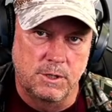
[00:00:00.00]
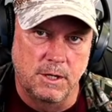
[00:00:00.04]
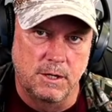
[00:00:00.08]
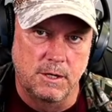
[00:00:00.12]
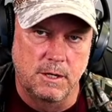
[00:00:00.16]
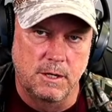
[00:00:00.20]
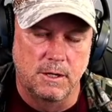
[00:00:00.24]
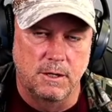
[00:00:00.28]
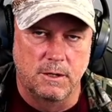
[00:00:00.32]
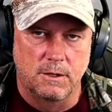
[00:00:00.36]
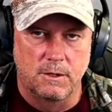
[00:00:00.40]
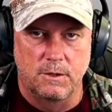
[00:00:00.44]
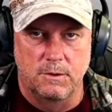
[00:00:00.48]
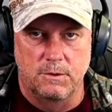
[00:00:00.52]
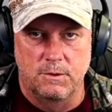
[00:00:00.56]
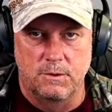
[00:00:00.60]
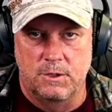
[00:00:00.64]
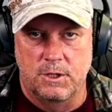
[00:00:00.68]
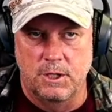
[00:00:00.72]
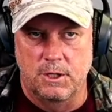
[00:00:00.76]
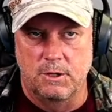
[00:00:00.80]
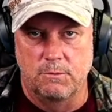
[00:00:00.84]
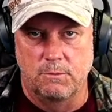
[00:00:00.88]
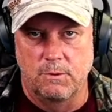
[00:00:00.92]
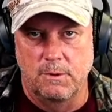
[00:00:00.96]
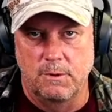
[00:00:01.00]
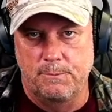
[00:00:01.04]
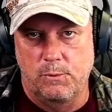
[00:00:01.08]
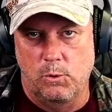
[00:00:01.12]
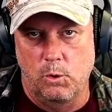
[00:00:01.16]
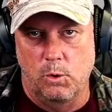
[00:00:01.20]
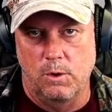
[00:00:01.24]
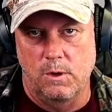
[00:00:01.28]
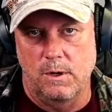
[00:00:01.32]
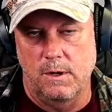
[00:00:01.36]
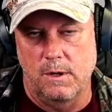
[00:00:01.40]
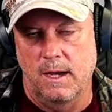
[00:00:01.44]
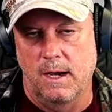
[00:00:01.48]
a
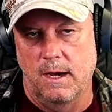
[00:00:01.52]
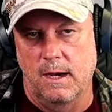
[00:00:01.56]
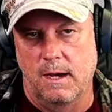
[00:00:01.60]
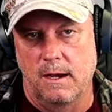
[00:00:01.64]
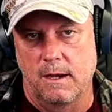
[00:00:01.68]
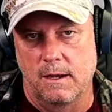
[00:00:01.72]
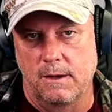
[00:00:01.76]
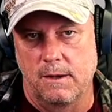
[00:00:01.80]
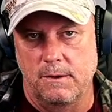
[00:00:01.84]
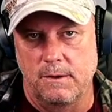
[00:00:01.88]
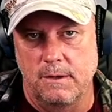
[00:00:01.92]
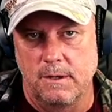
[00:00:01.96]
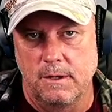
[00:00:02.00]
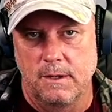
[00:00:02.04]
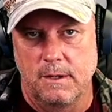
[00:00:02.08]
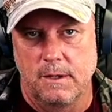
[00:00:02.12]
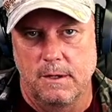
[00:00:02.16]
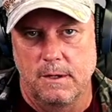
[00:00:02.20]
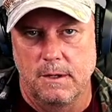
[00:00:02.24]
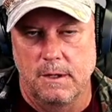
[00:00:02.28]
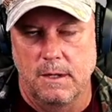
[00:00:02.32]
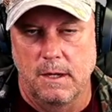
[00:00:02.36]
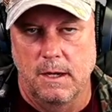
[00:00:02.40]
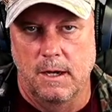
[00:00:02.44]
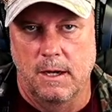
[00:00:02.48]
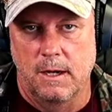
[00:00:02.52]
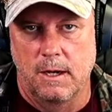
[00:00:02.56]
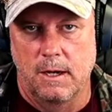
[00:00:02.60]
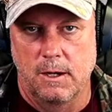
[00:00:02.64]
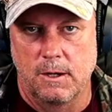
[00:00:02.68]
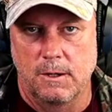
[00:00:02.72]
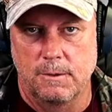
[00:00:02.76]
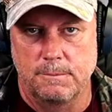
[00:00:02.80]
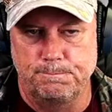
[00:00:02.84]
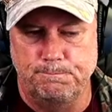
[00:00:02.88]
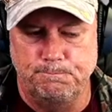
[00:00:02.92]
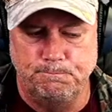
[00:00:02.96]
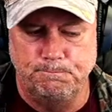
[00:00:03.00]
report on
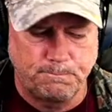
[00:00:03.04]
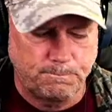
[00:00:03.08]
the